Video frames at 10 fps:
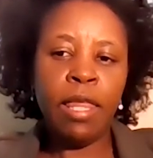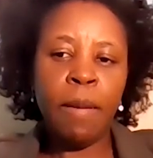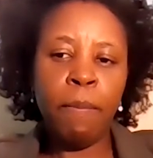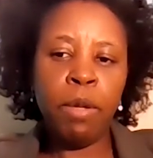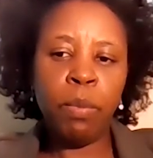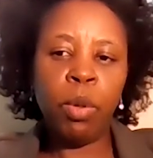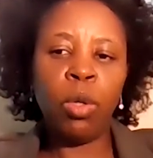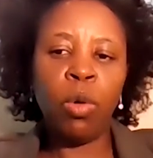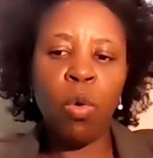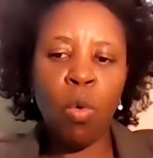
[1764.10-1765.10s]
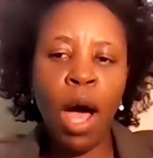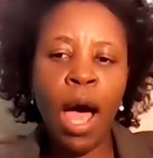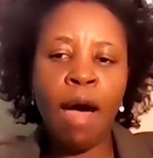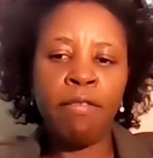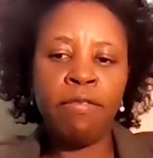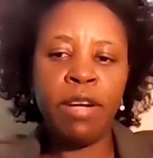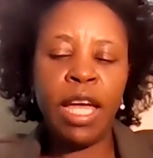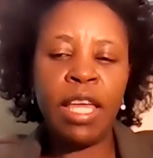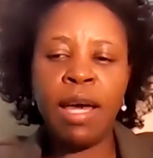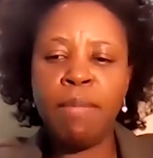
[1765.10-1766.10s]
the people who have
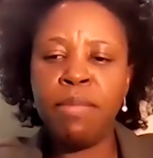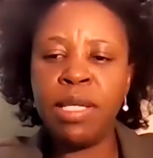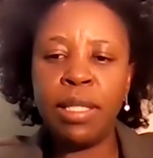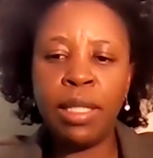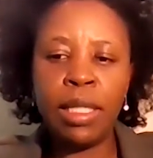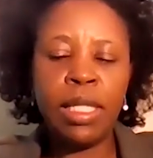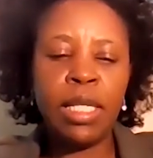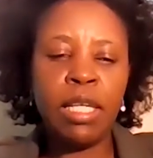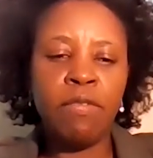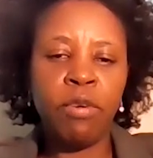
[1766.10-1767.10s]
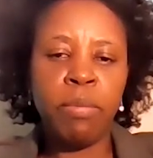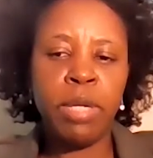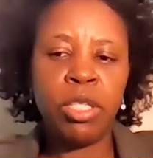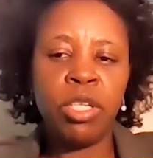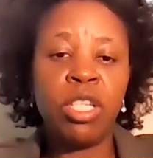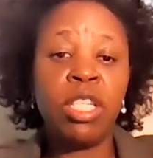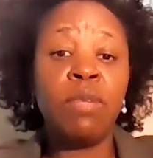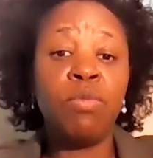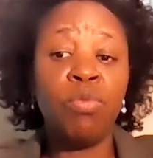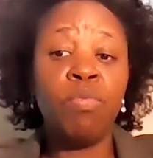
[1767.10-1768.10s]
either misleading information
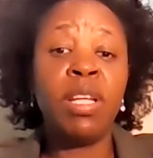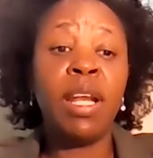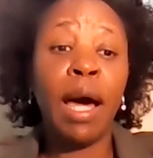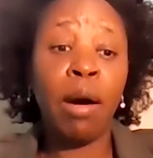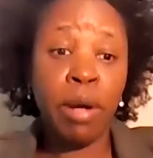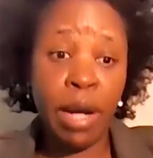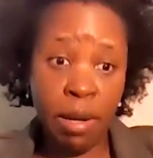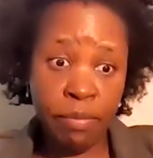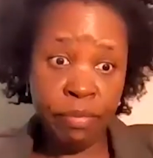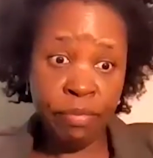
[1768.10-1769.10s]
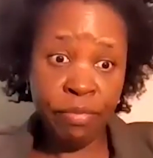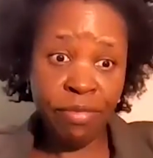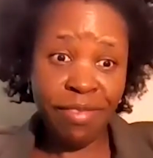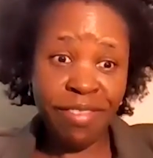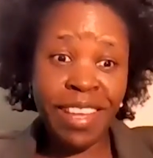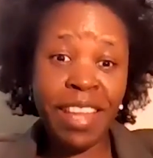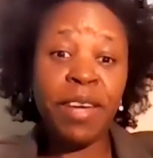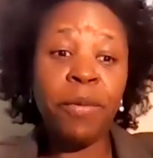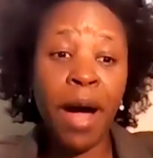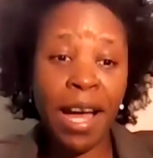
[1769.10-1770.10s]
seem to be louder than
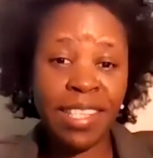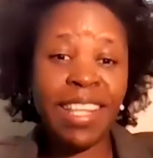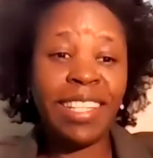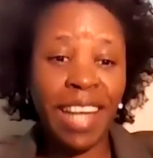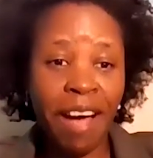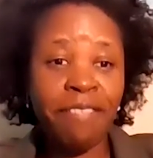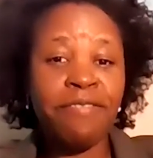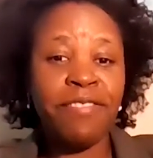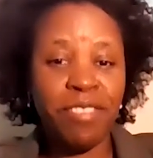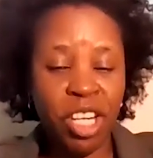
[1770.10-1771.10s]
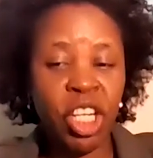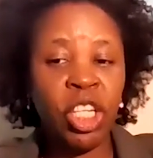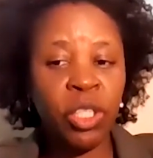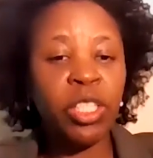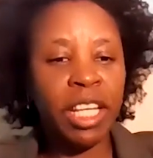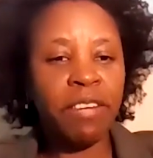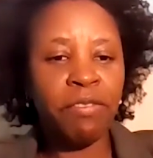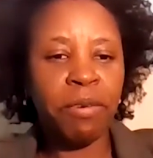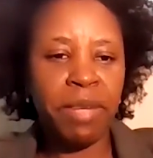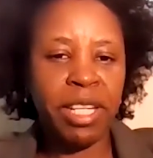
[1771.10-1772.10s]
the ones that have good
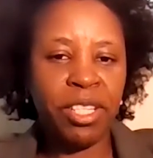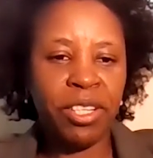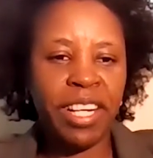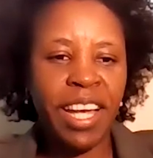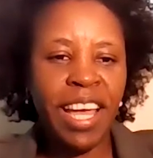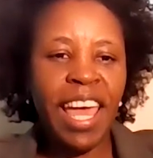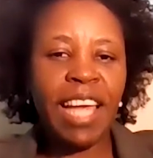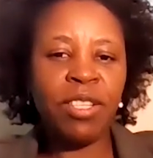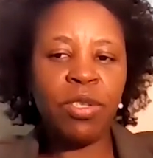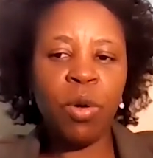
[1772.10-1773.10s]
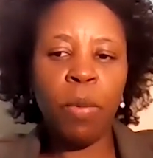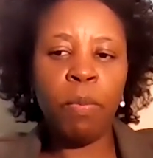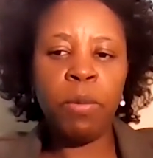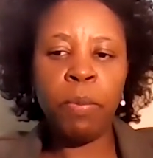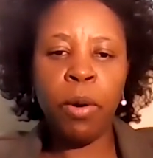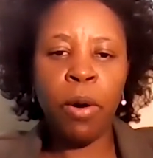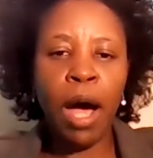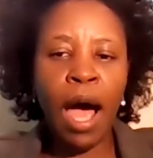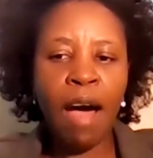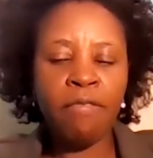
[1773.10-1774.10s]
information. And so people
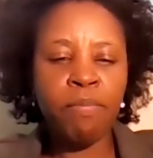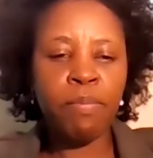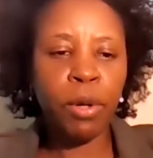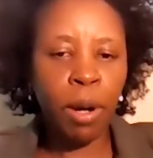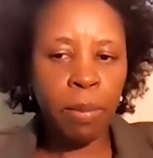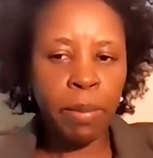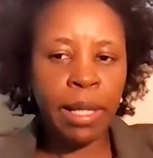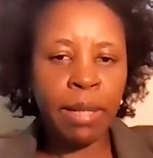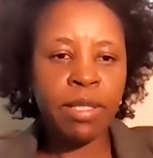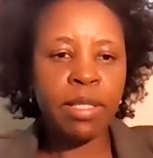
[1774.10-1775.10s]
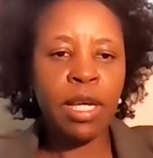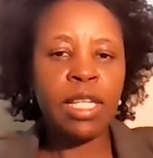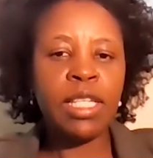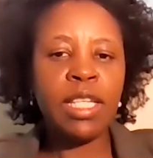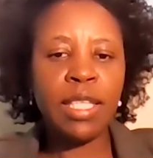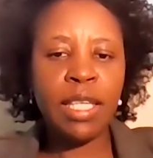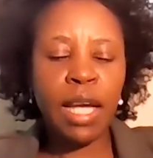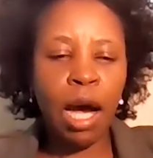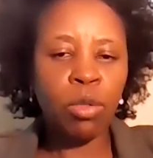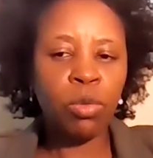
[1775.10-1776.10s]
have problems
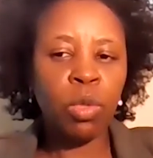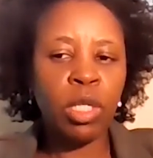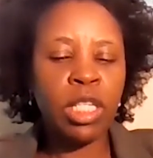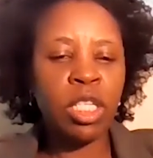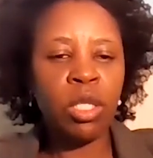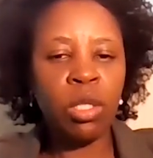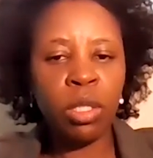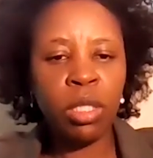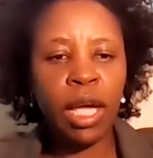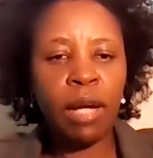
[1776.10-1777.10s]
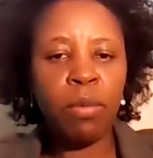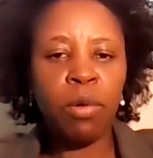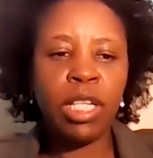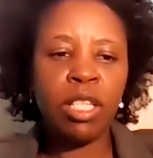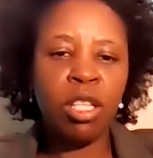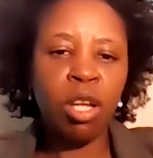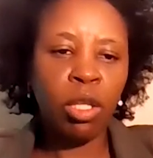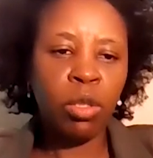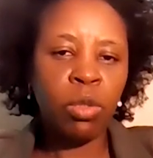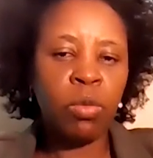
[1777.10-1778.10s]
teasing out what is good and what is
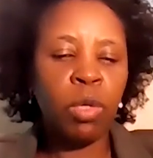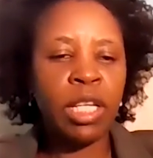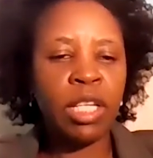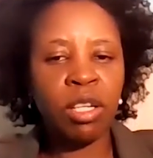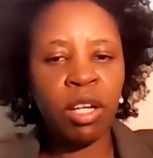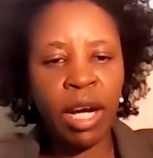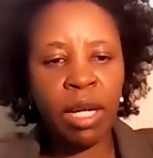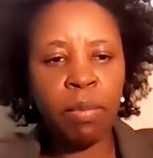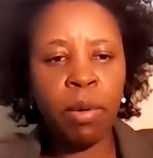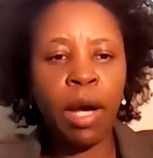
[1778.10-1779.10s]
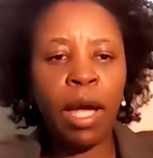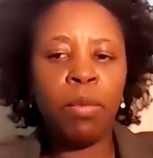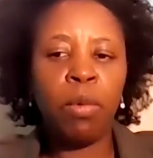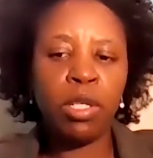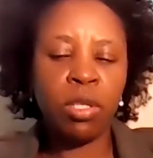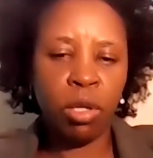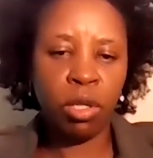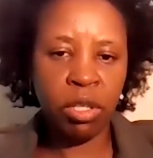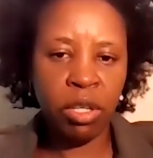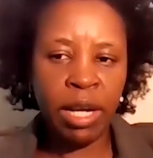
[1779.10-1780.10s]
not good, what is credible and what's
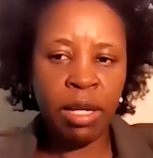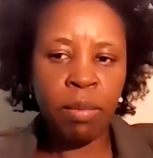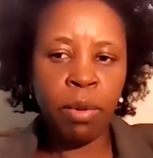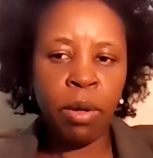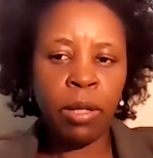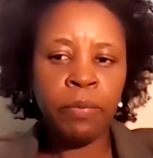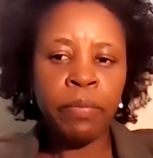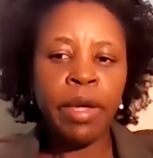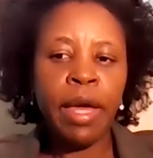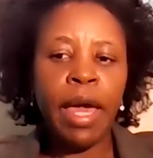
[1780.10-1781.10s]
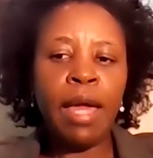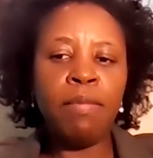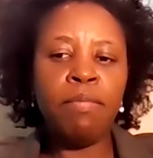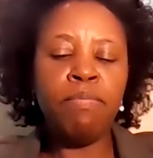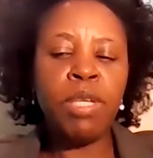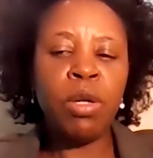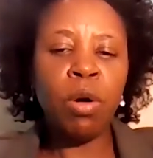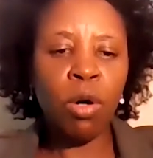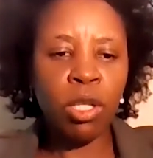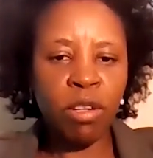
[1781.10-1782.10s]
not credible. And
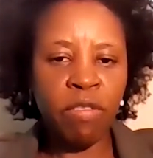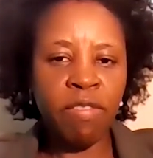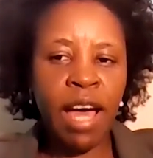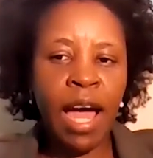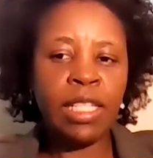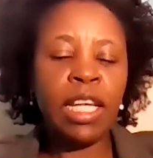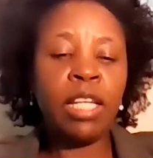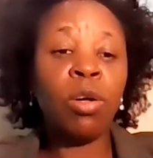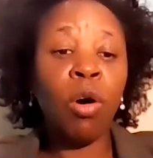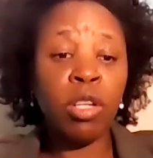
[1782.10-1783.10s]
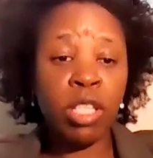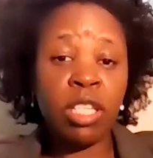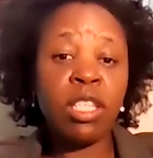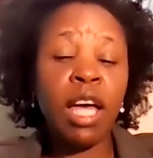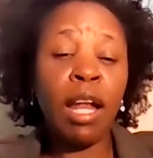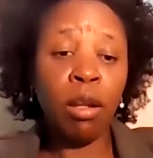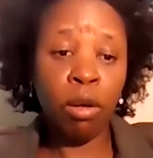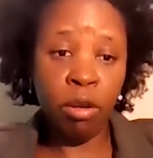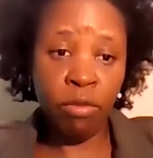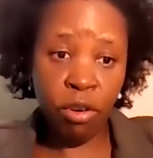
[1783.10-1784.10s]
because of that, it causes a
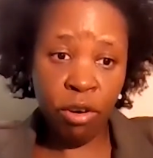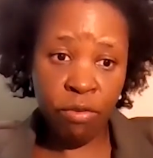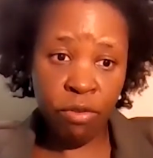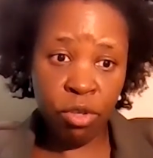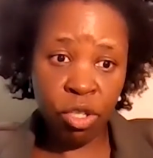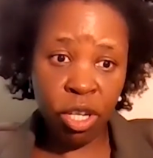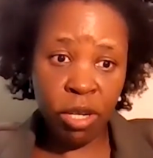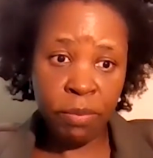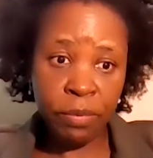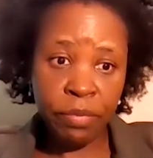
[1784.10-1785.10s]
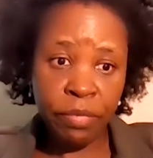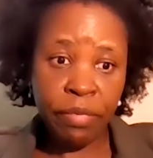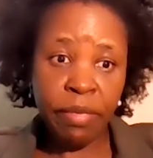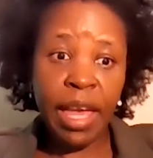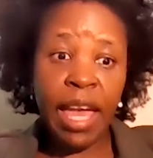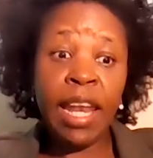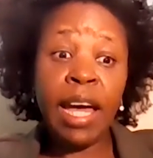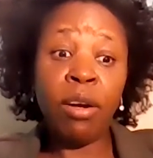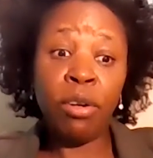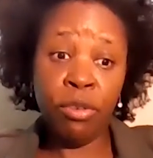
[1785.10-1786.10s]
lot of confusion and
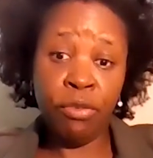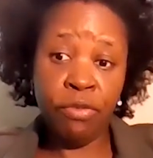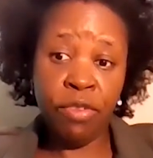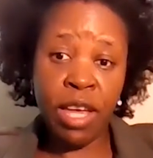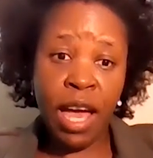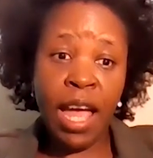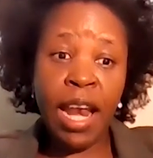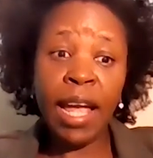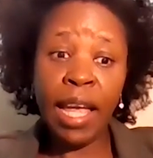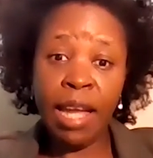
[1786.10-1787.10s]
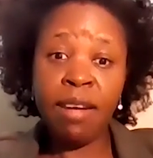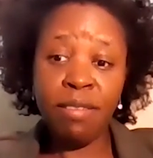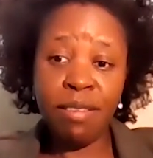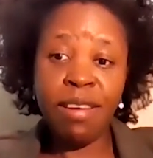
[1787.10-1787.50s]
a lot of fear. And I can